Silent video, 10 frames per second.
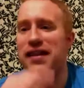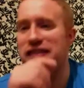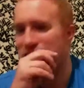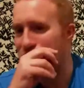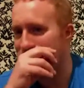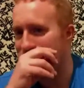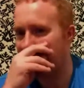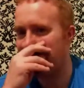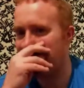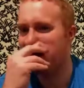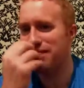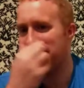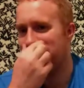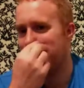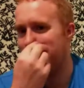think there's a difference.
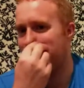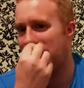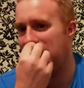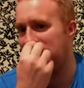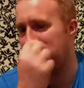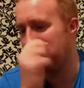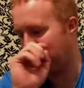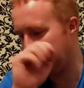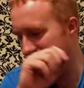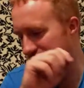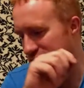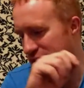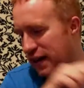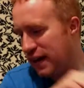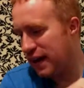I think there's a difference.
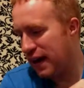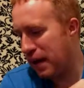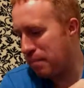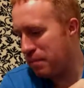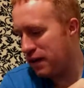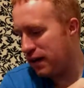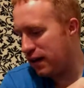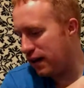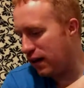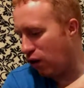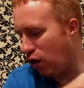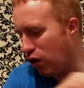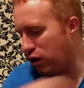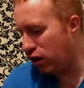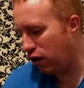
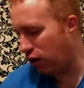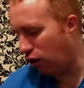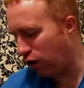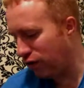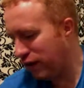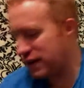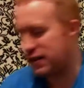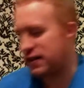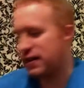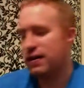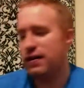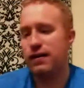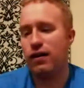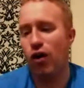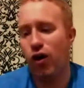On
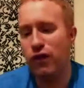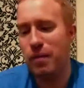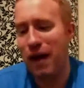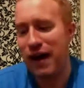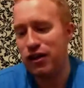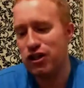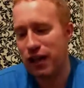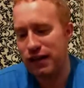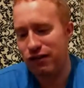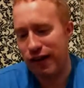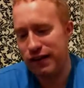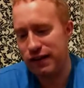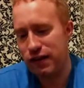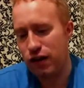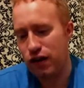the Miner's Light, right?
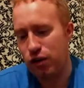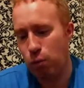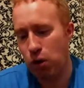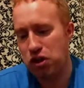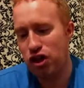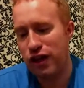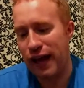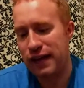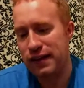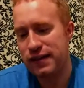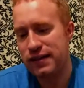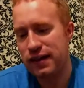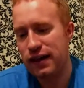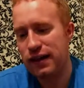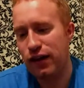What you're getting is
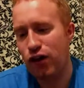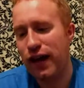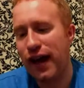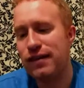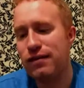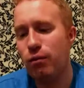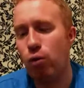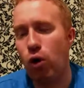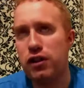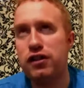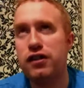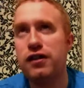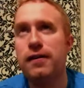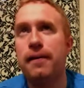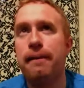what
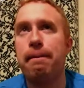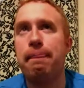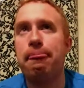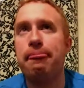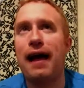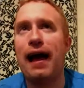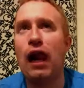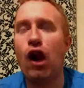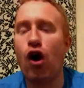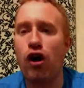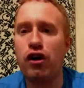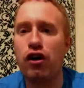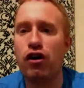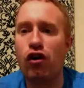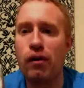a lager
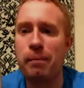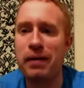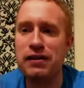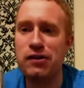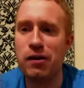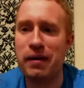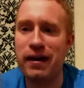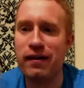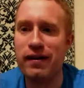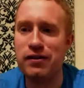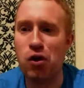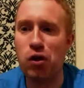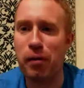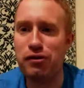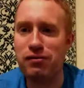or a pilsner beer is all
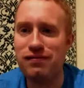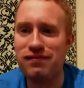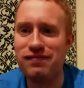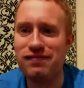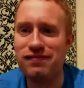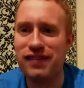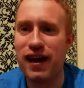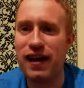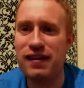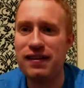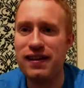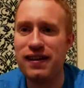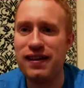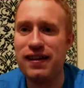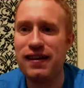about. Yeah,
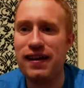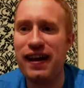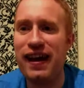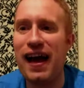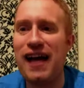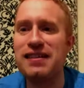it has